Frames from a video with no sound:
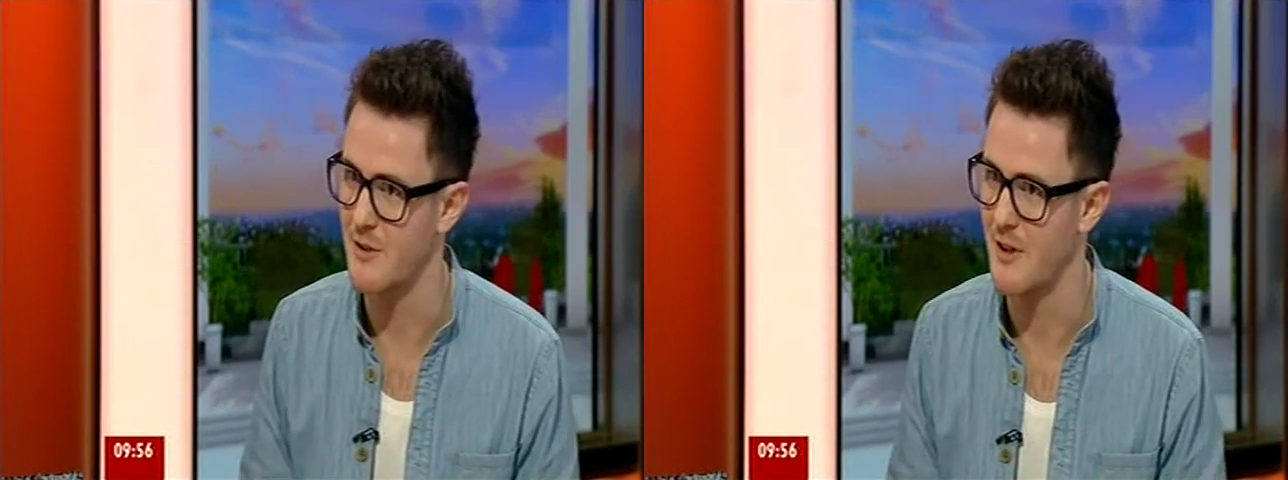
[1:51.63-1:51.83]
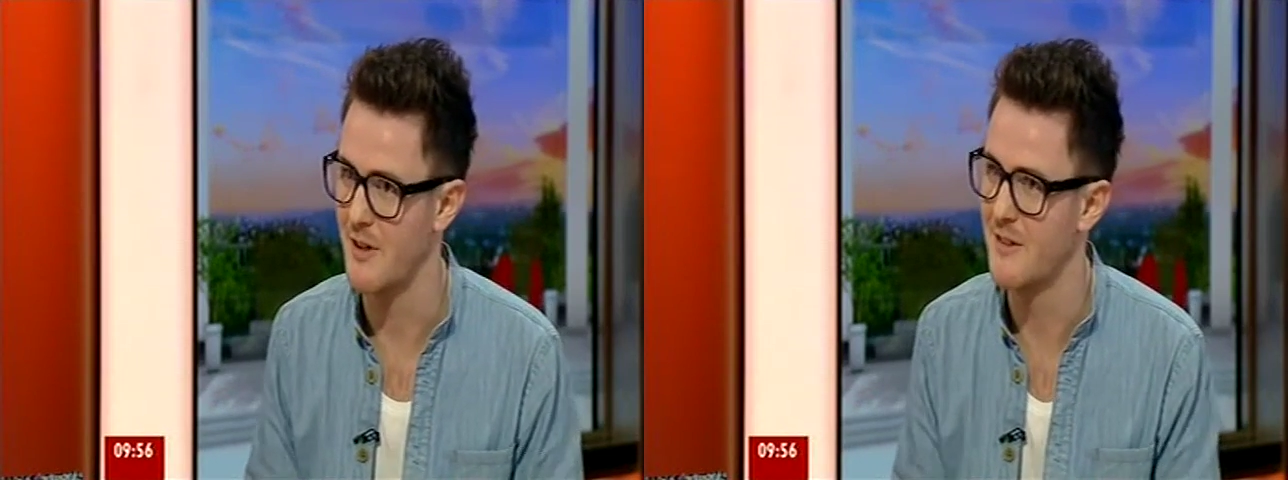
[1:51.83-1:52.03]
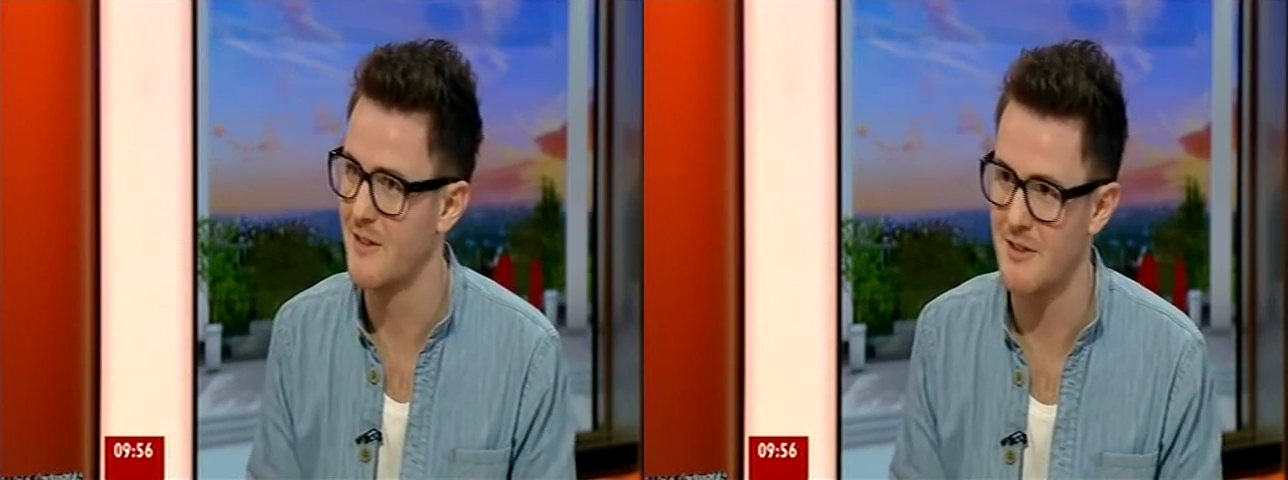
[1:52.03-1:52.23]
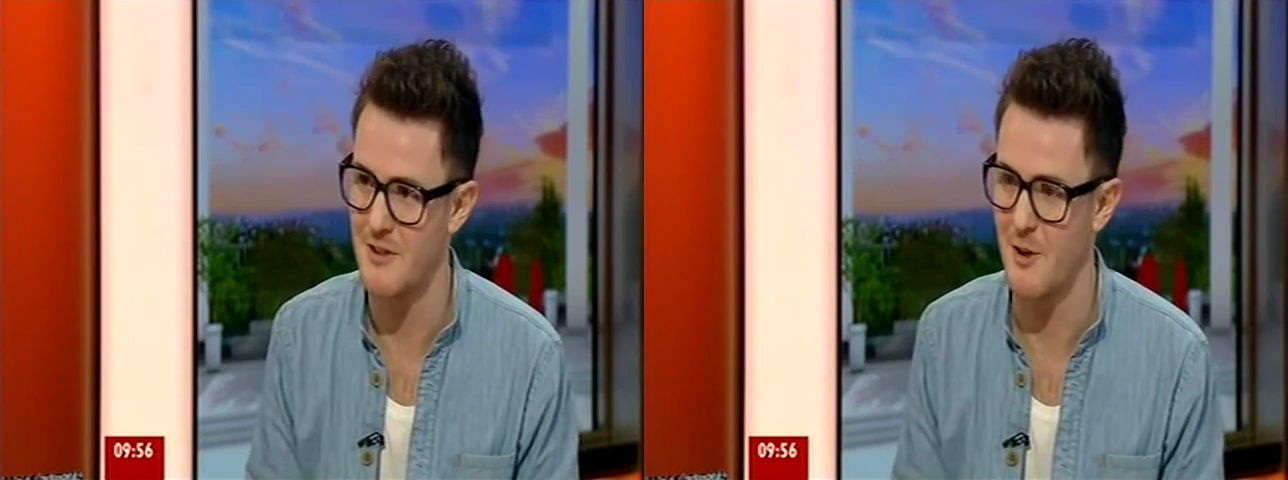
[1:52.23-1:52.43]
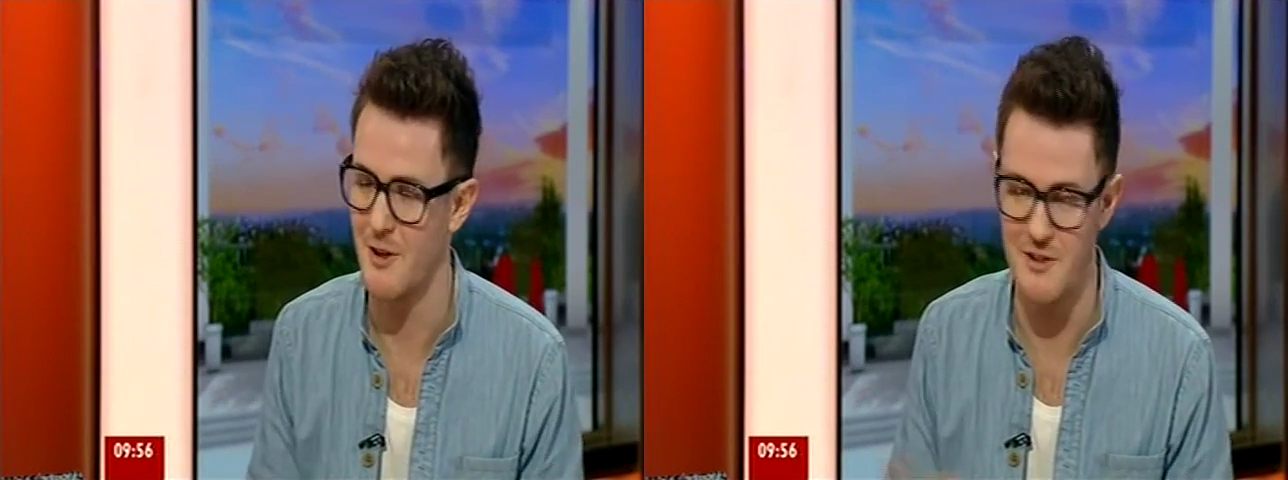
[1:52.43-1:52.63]
other.
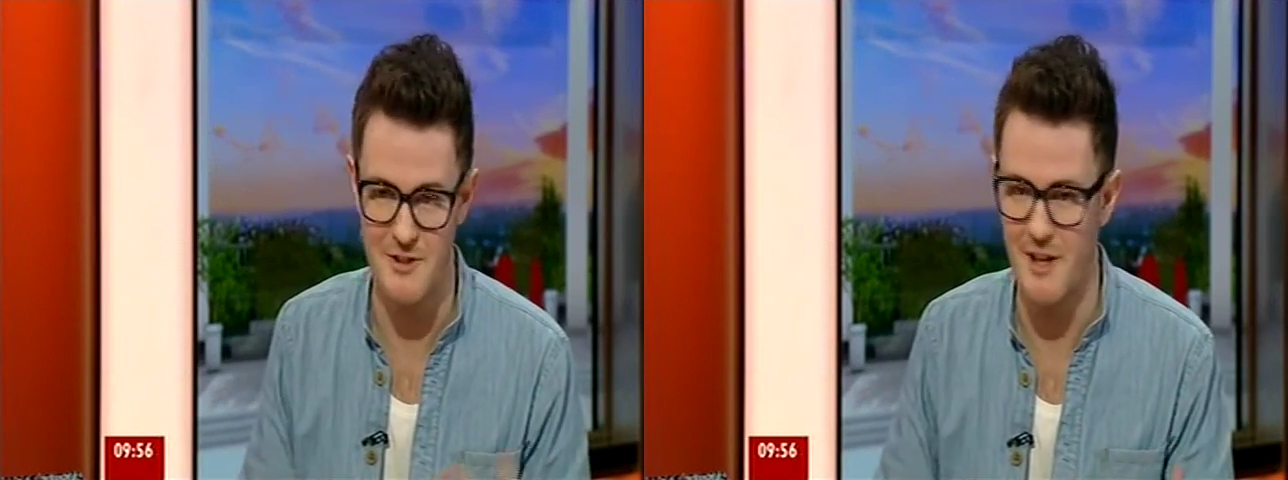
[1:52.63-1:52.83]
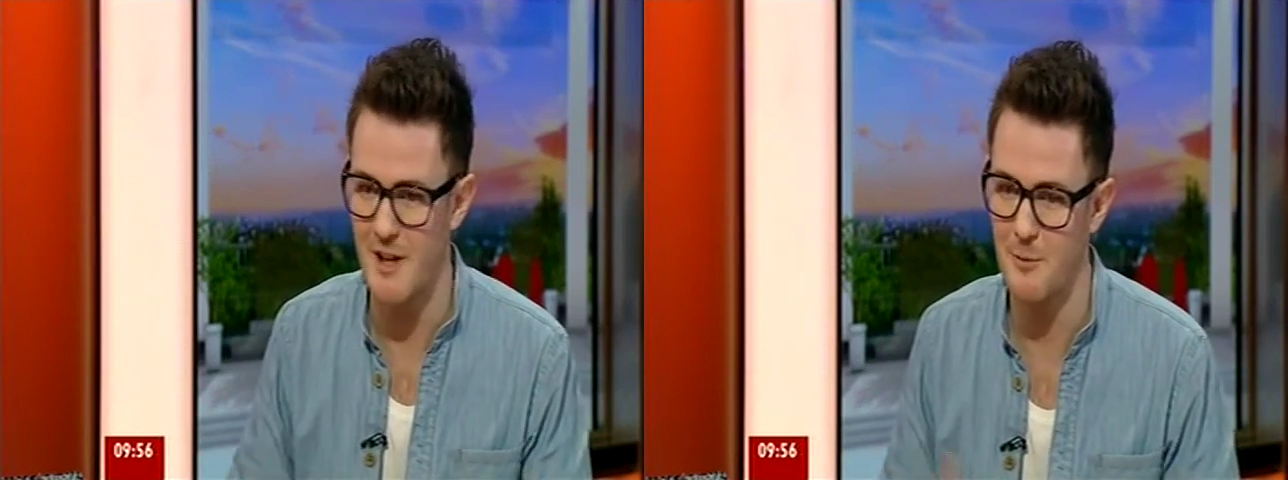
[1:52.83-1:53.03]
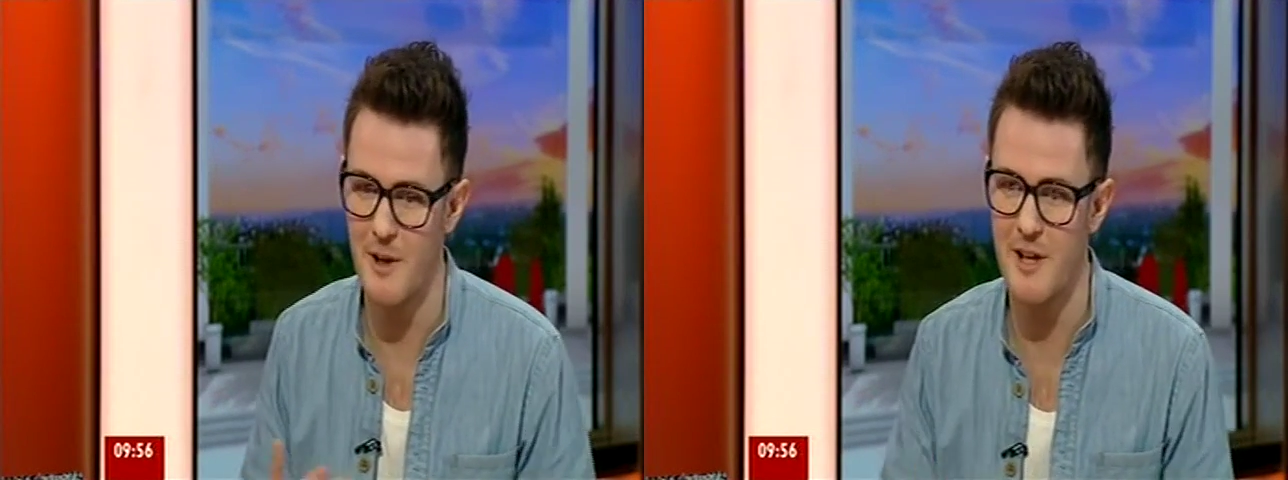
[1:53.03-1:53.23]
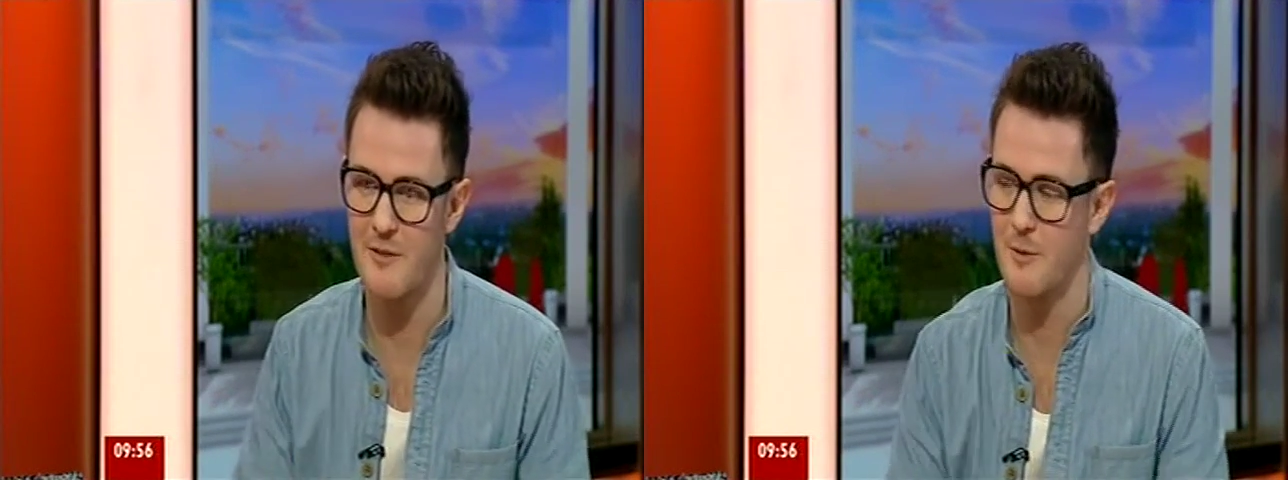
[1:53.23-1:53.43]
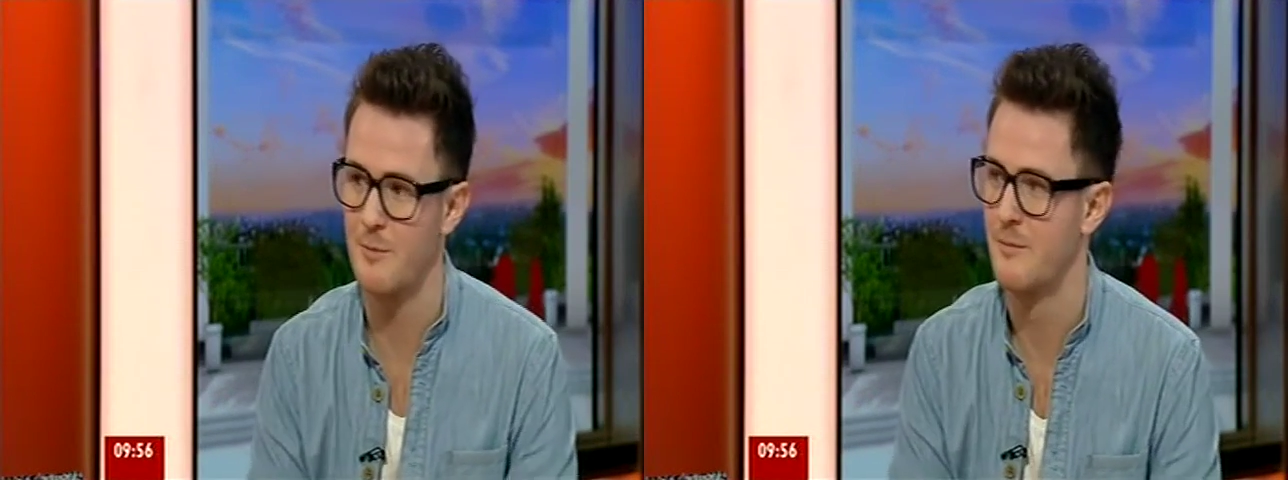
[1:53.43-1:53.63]
So I just started
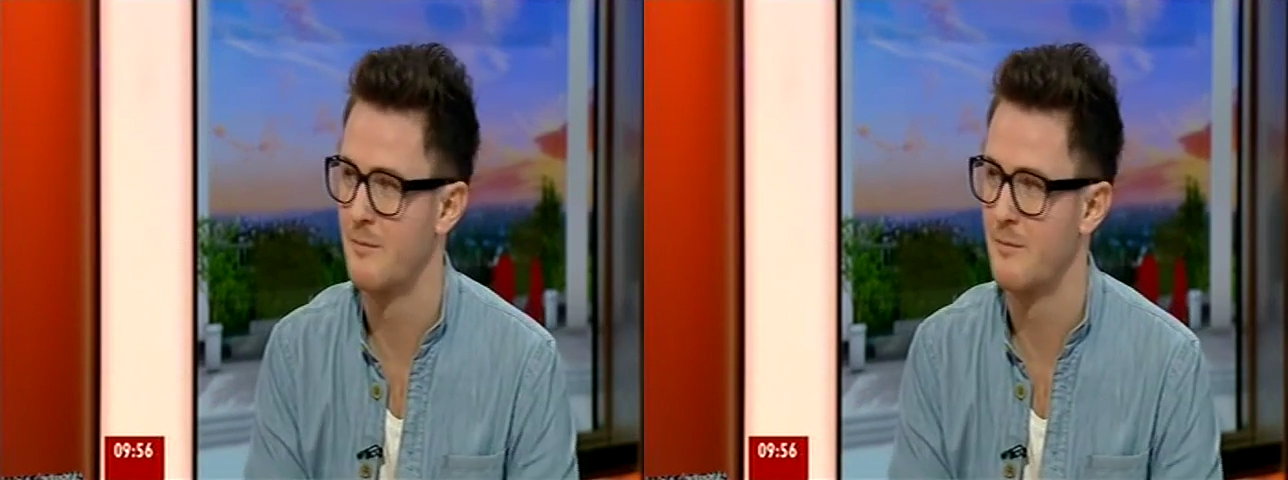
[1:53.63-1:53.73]
making them.